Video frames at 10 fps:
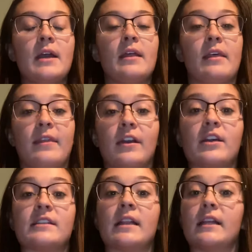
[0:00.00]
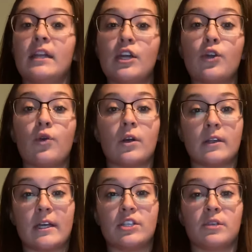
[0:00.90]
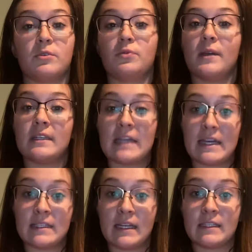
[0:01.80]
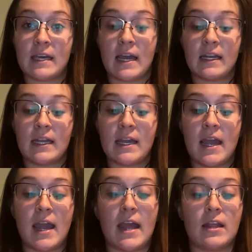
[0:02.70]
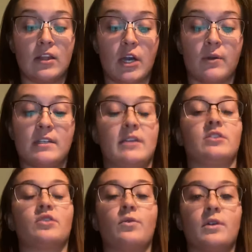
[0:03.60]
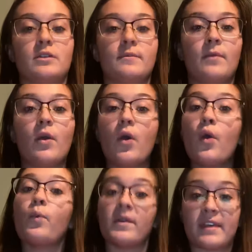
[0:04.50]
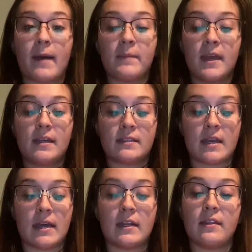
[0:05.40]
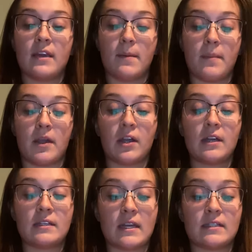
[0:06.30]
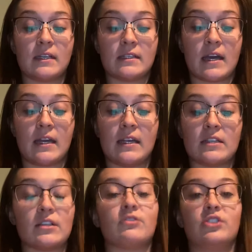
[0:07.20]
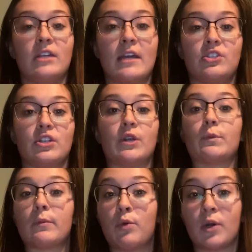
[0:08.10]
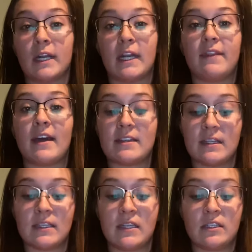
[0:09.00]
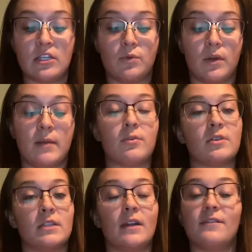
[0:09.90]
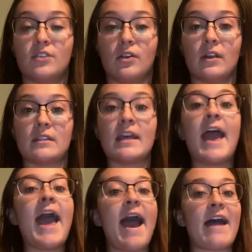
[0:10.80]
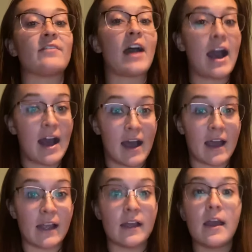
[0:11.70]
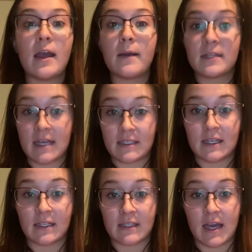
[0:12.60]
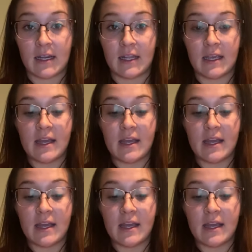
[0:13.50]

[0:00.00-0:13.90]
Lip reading: that there is a linear correlation between test anxiety and lower test scores. With that being said, the American Test Anxiety Association reported that 16 to 20% of students have high test anxiety